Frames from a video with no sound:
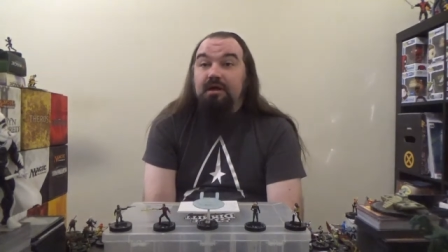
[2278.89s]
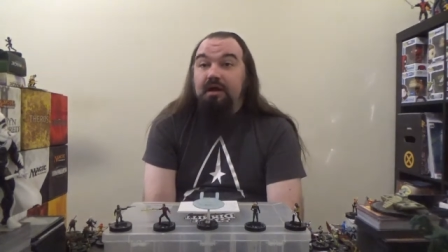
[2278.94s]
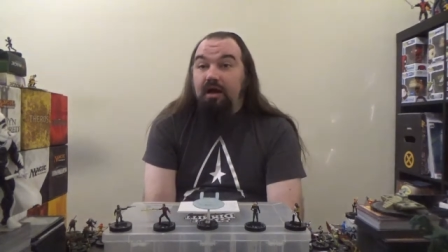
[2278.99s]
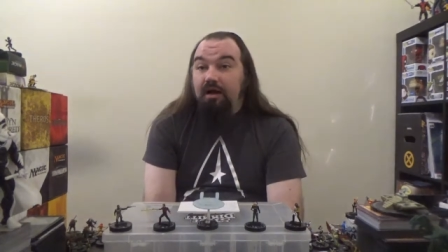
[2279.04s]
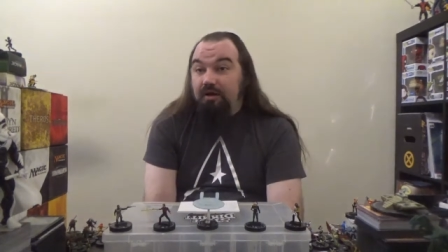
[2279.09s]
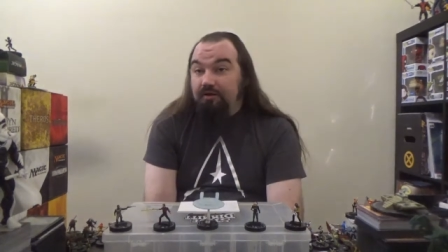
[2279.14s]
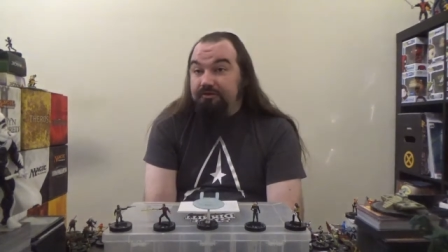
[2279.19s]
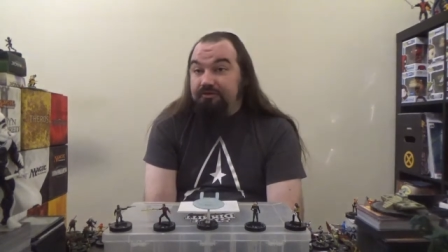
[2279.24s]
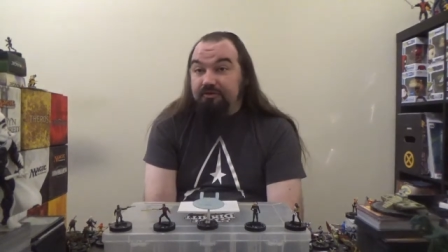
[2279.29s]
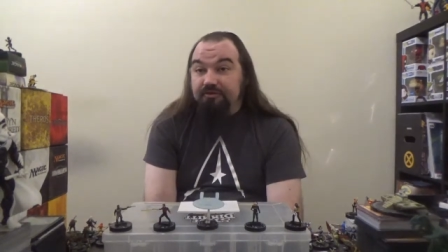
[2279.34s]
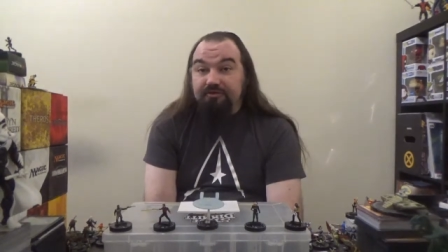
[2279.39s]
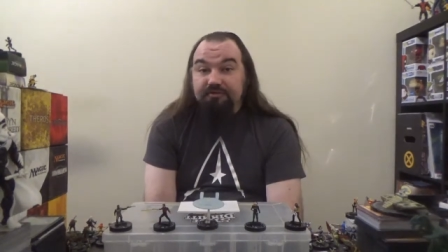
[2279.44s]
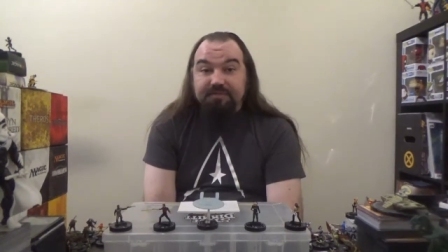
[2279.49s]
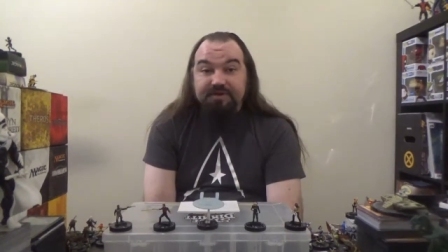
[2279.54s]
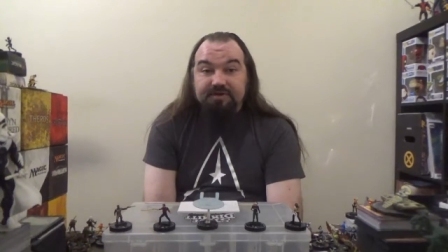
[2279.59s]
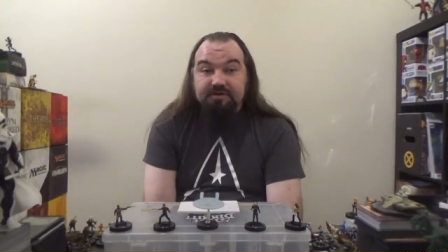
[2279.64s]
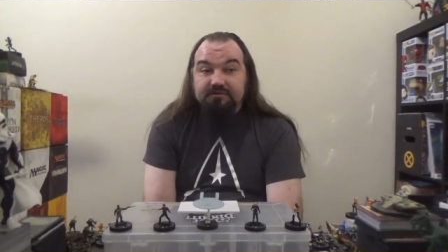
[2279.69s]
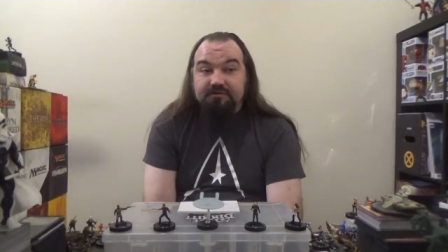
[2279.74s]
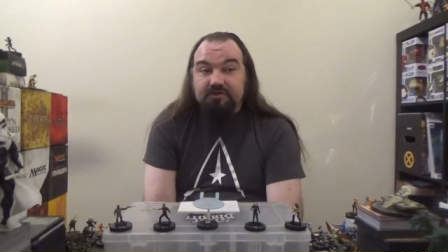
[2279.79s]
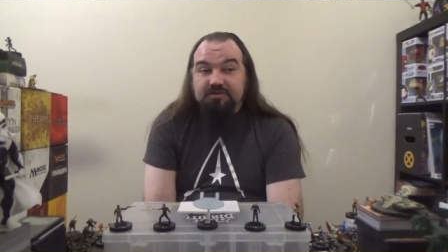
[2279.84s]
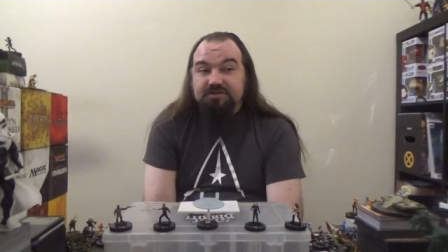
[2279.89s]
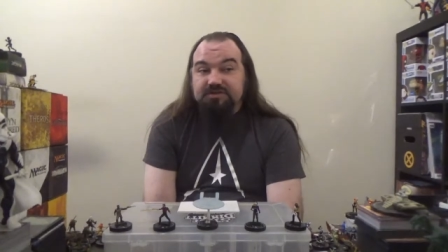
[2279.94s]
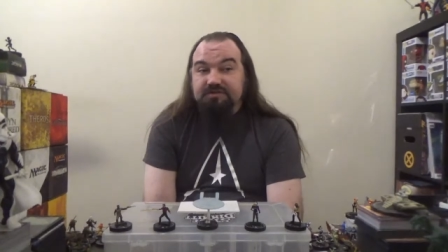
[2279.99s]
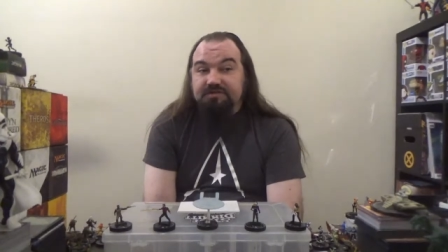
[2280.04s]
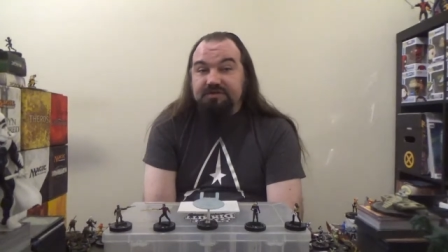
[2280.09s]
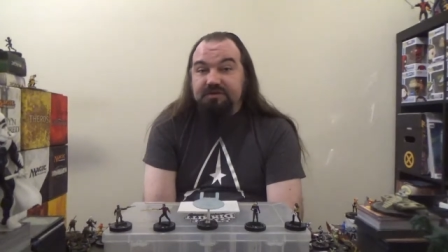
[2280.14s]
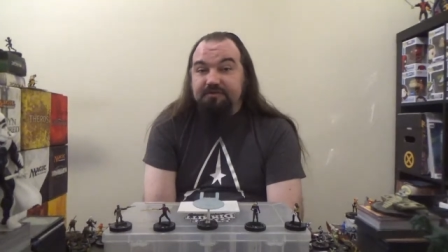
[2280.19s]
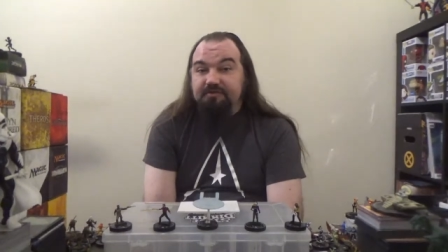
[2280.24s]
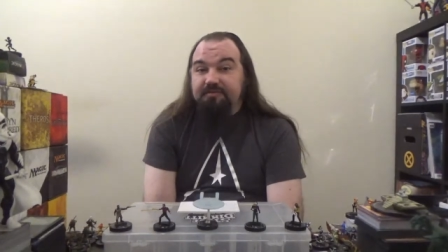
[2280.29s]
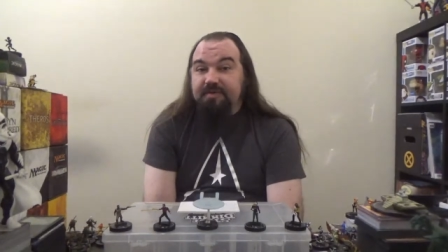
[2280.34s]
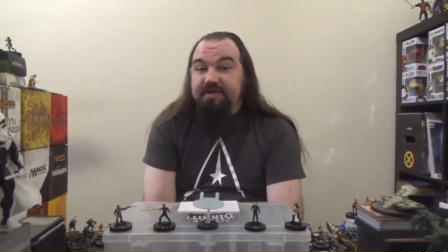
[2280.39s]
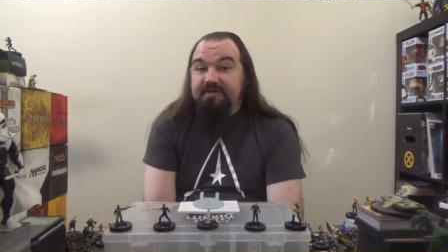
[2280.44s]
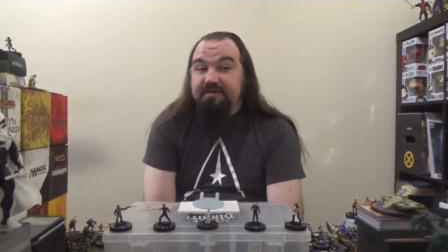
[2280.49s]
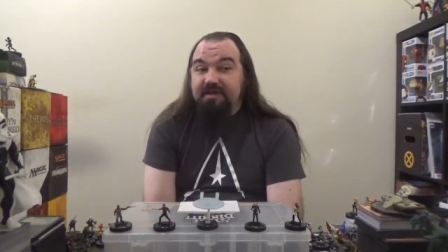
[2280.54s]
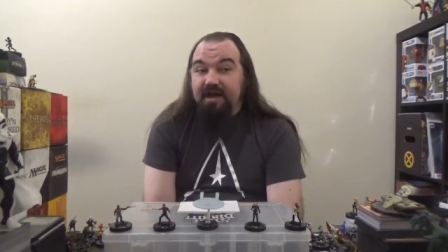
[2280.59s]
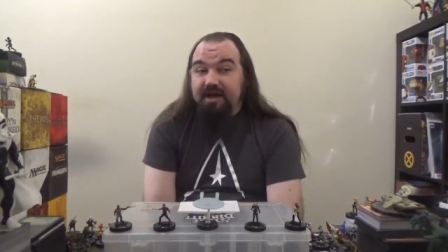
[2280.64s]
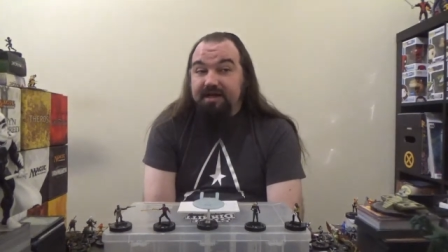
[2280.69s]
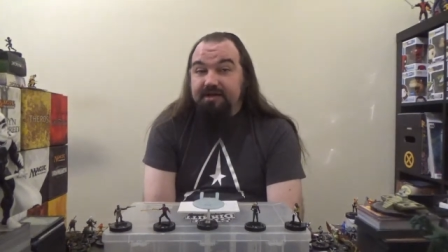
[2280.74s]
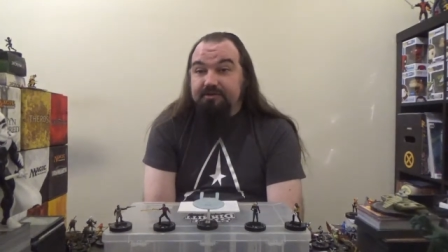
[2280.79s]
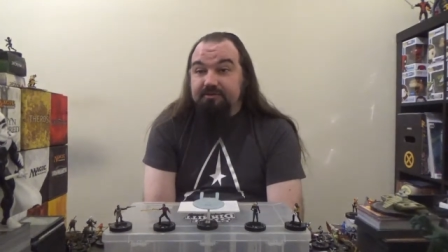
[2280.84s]
also the Mirror versions of the Deep Space
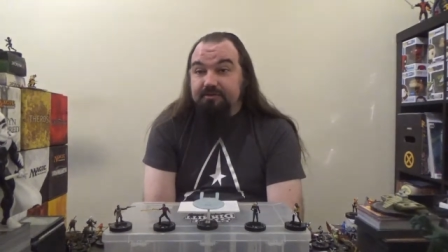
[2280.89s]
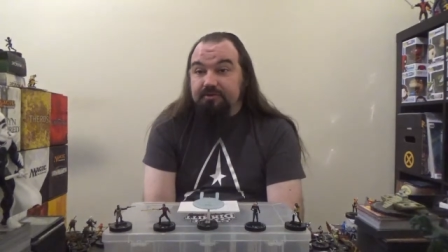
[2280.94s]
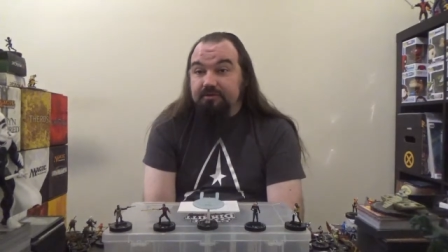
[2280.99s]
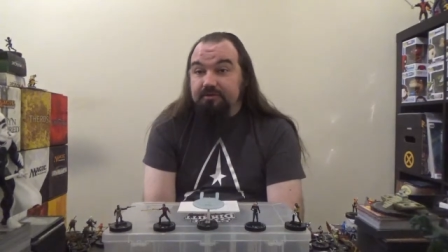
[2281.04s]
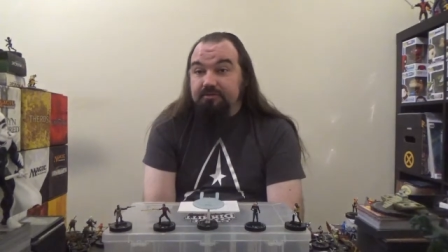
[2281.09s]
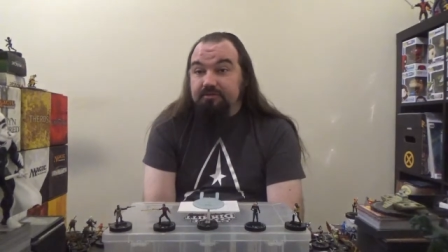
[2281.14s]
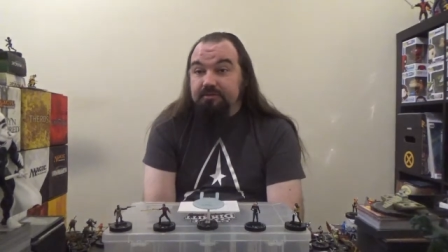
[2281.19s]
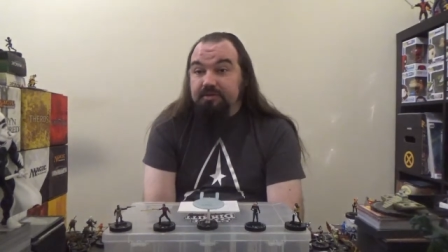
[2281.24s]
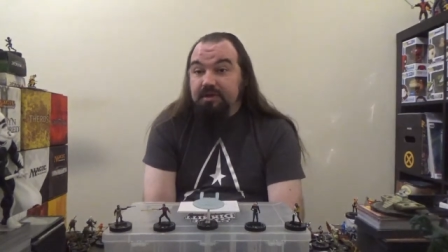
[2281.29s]
Nine crew,